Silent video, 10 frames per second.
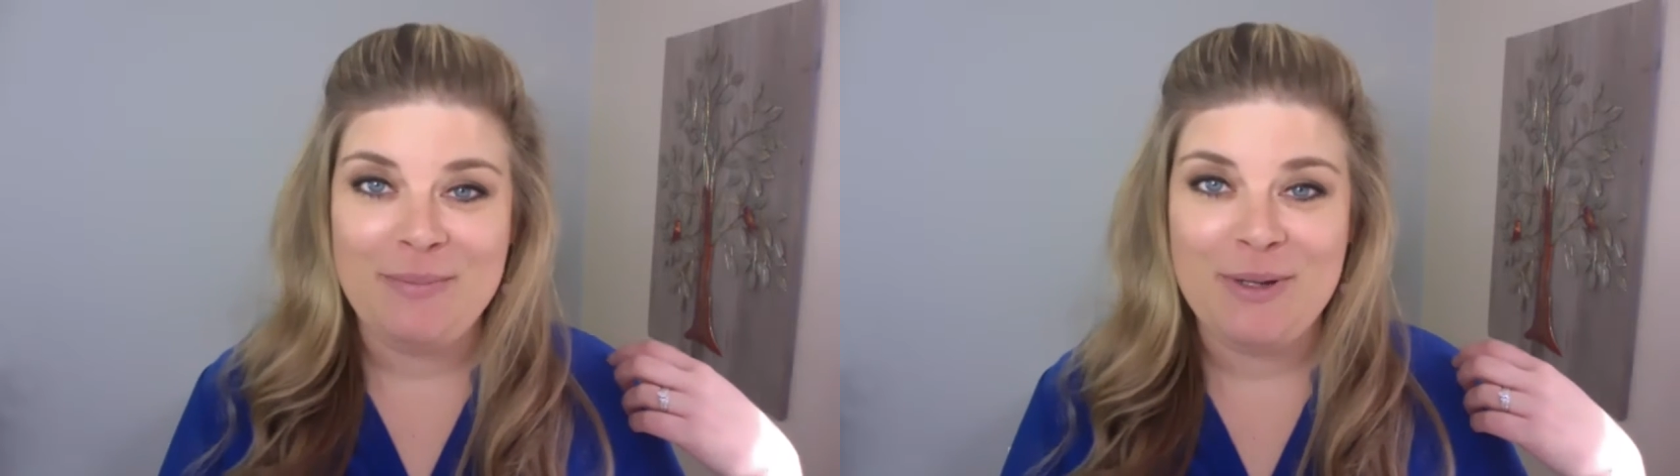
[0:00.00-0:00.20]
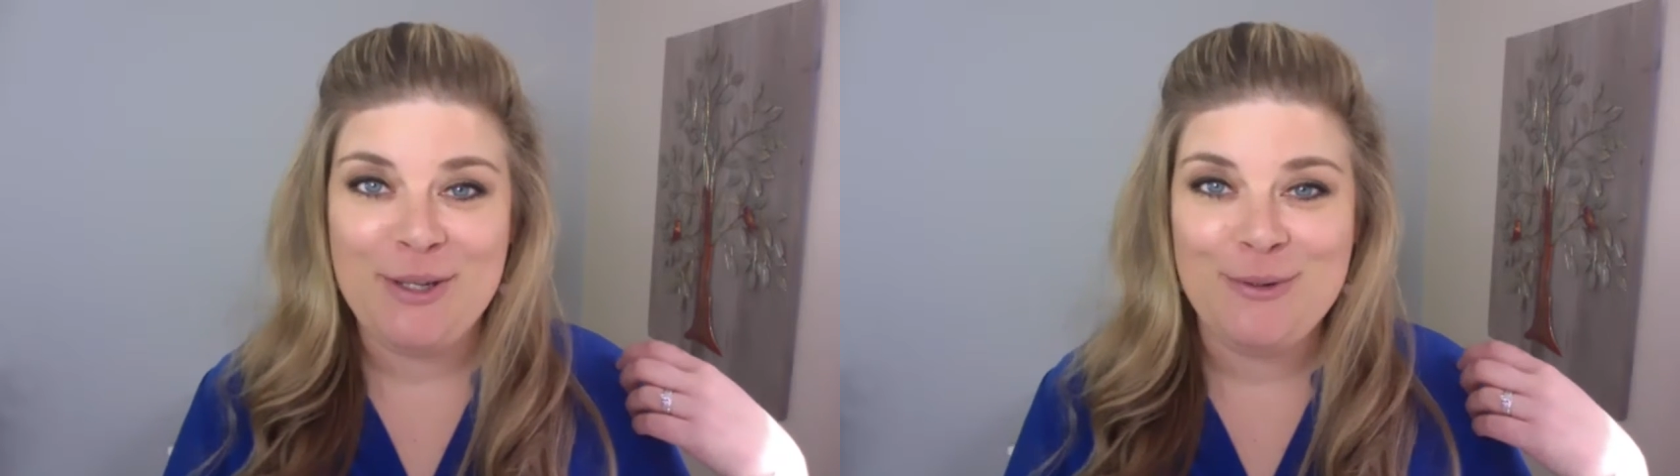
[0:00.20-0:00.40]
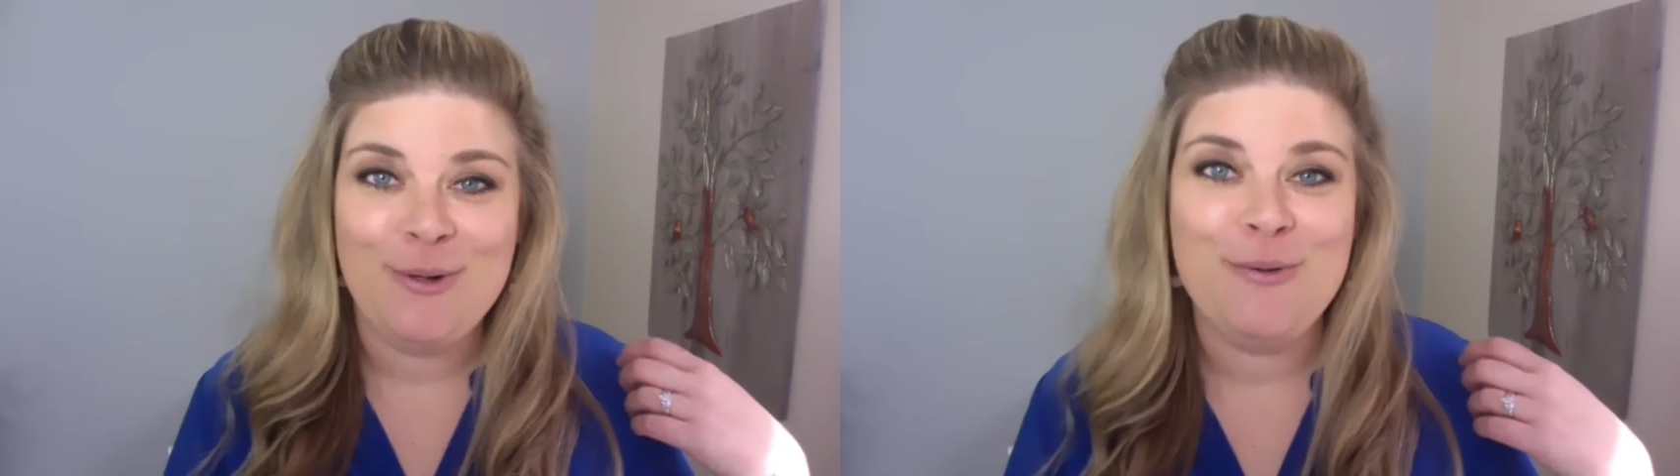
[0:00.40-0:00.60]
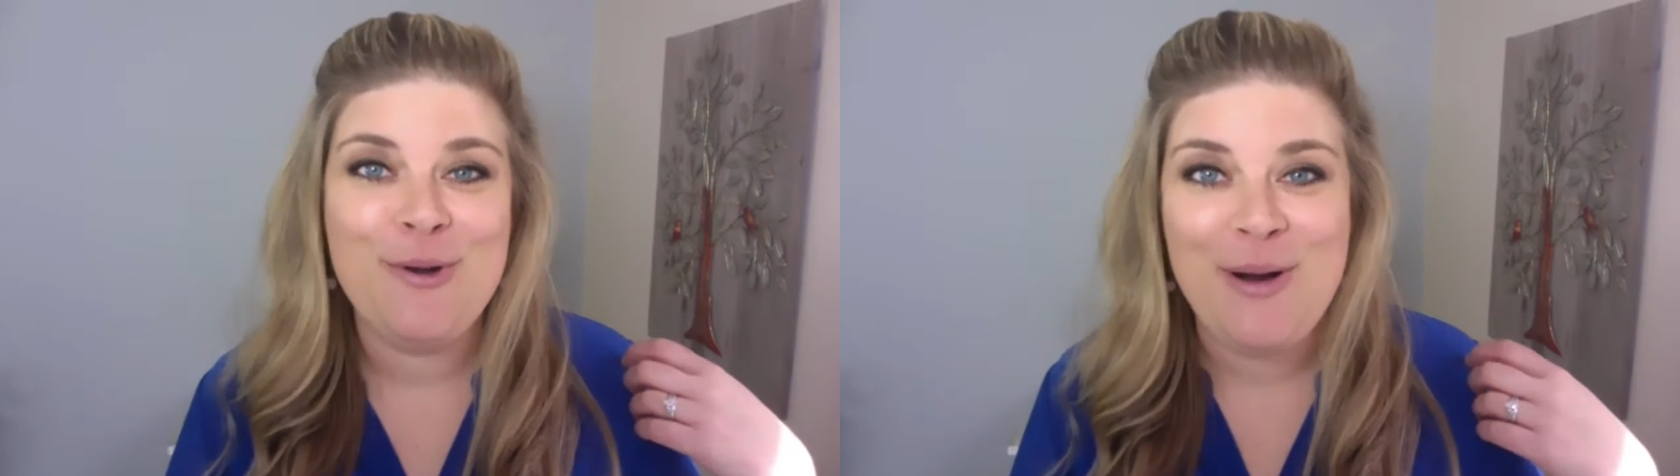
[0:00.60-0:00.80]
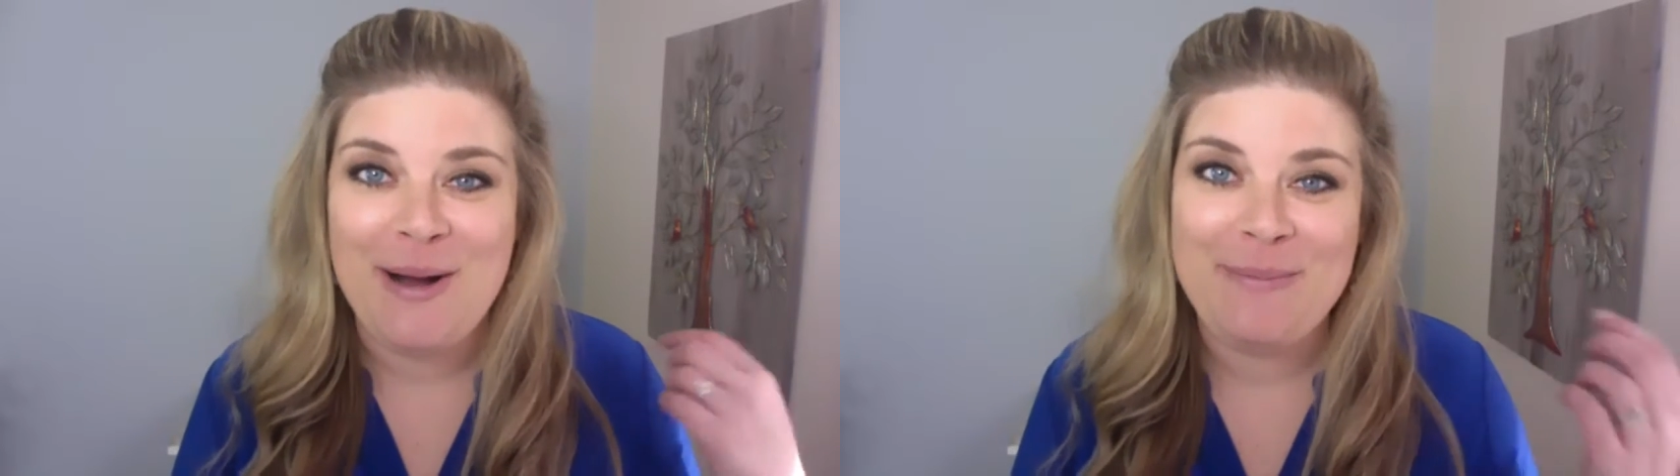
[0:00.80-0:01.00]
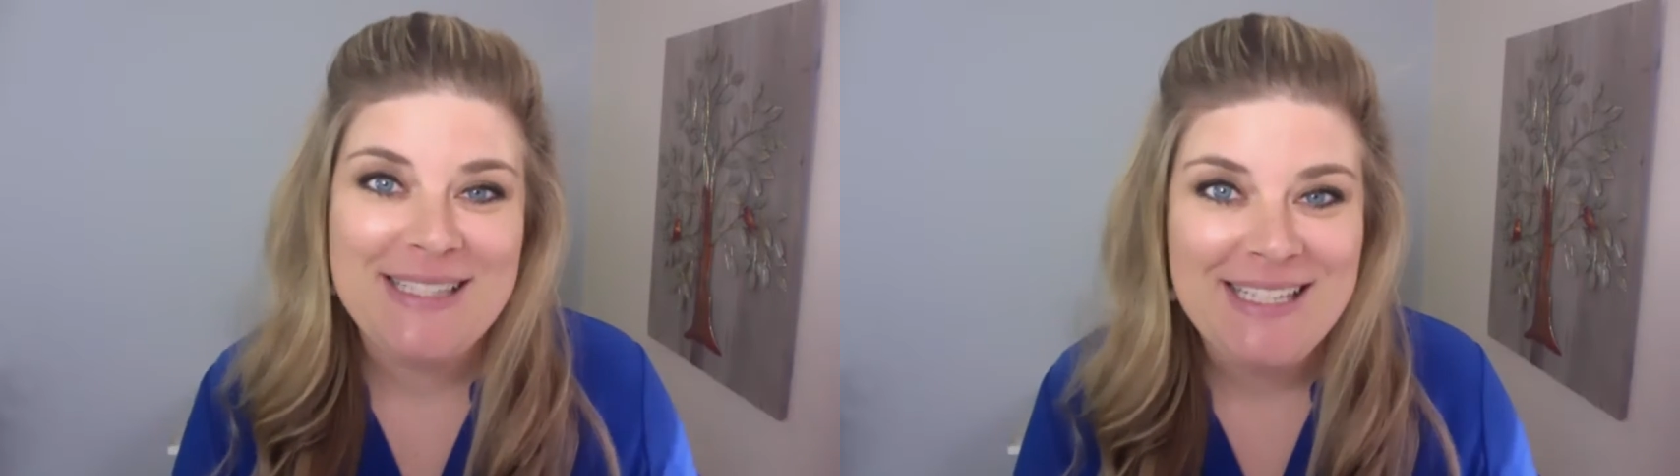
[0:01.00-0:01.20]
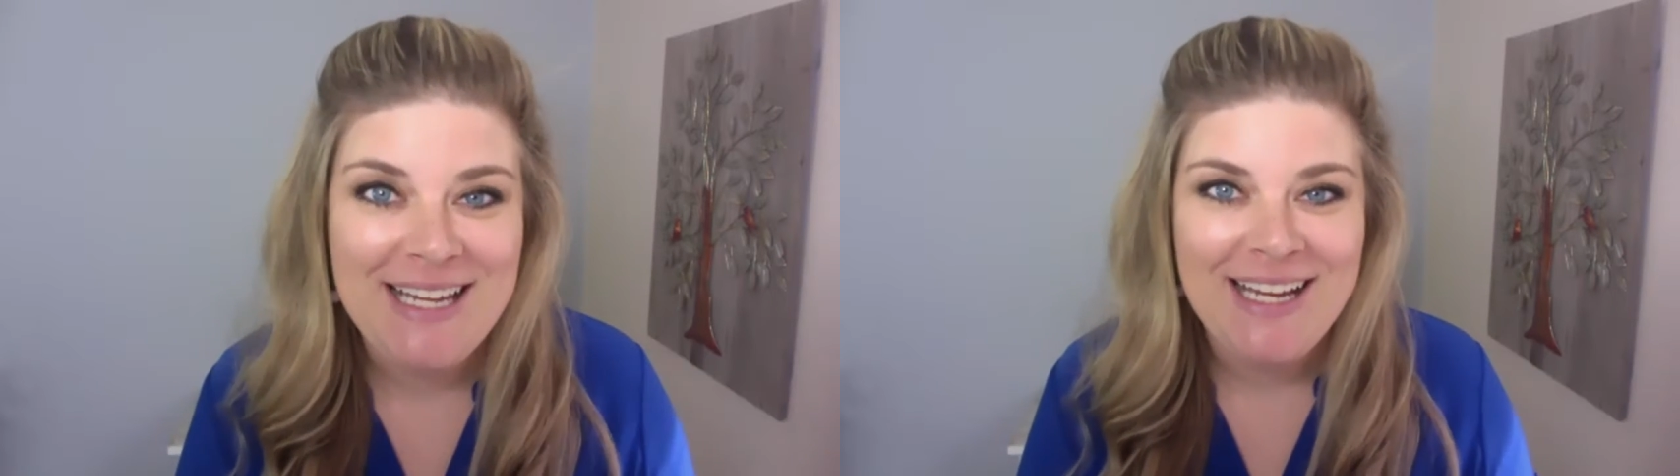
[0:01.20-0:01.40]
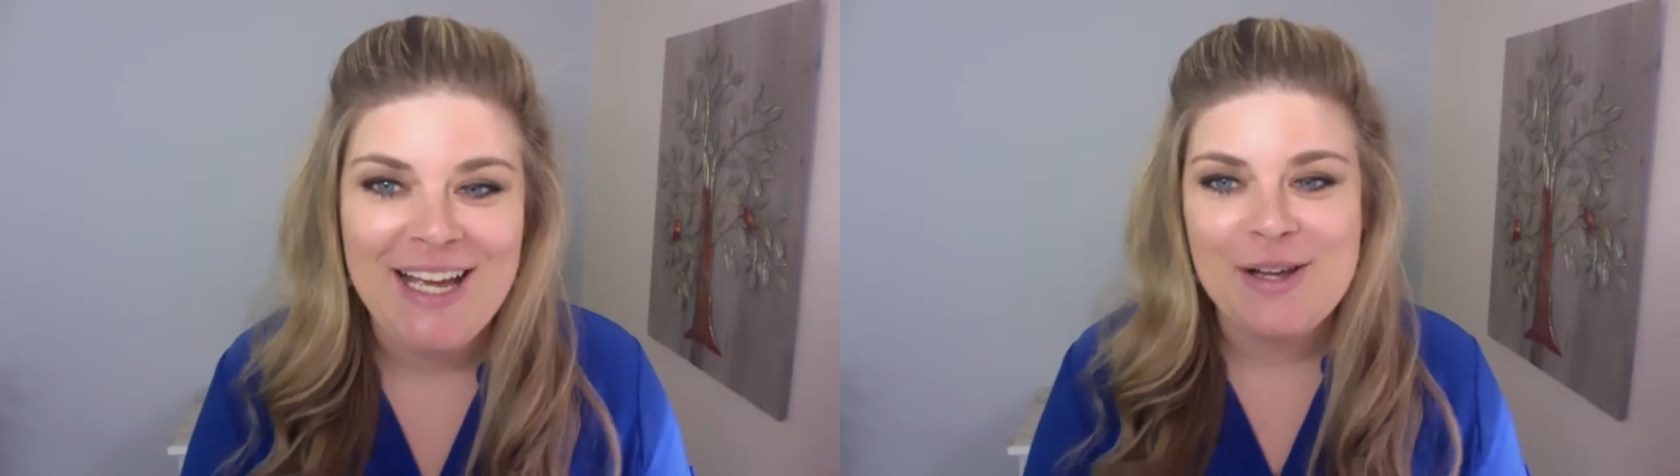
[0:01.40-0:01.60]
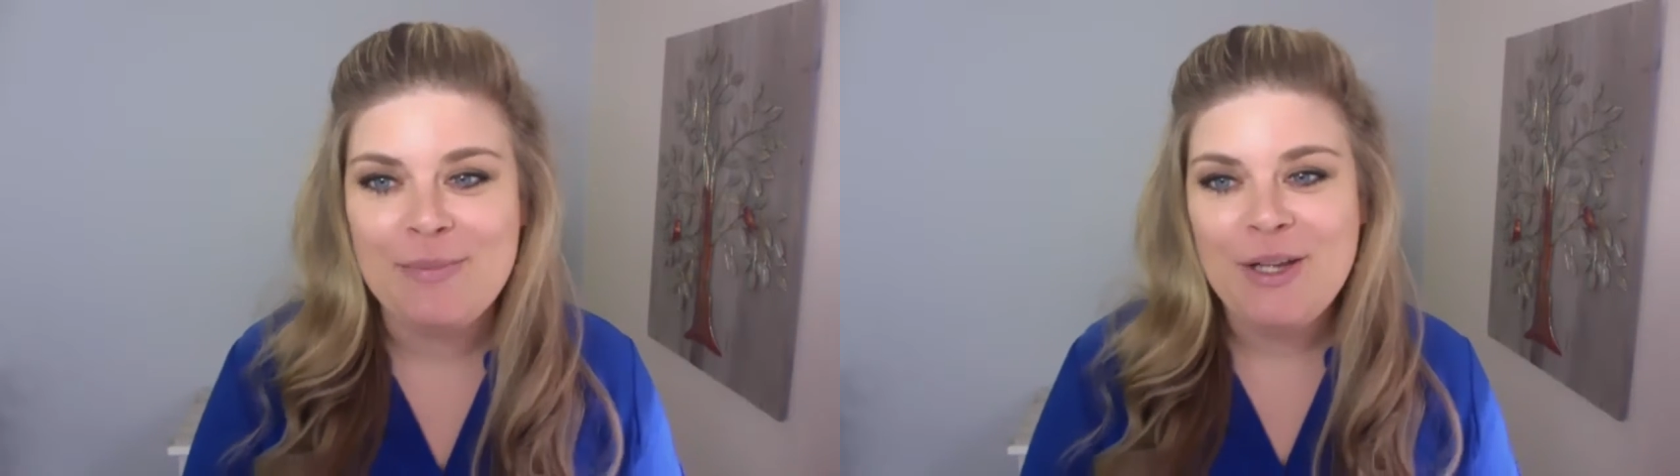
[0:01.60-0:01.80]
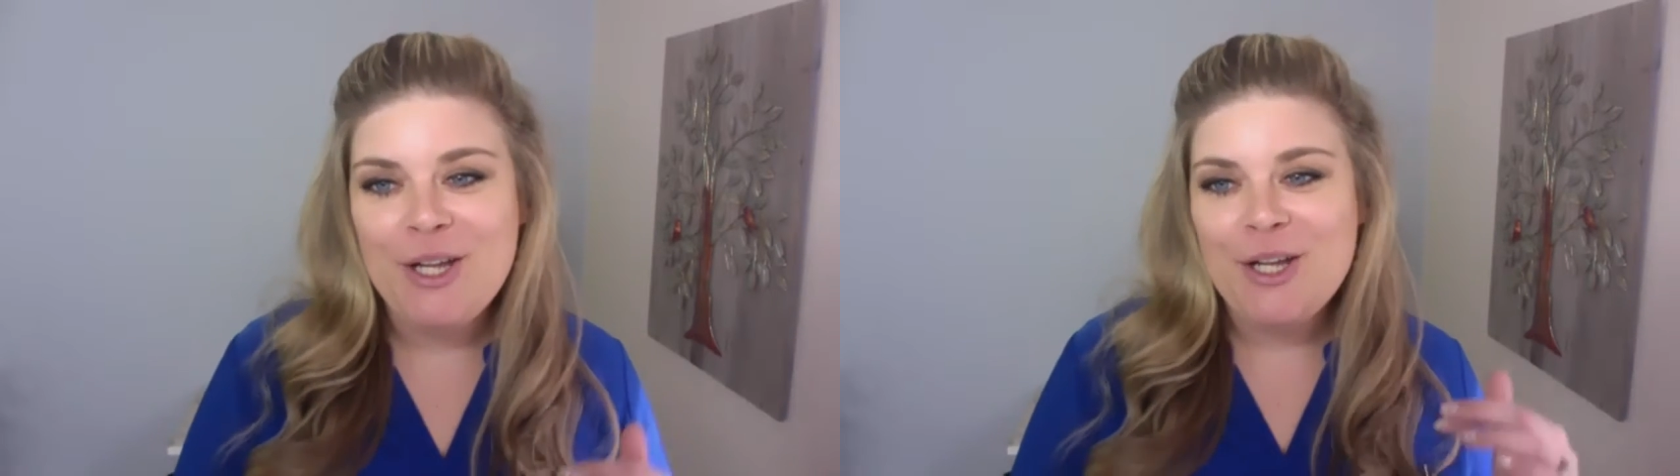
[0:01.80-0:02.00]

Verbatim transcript: but you don't know how busy I am.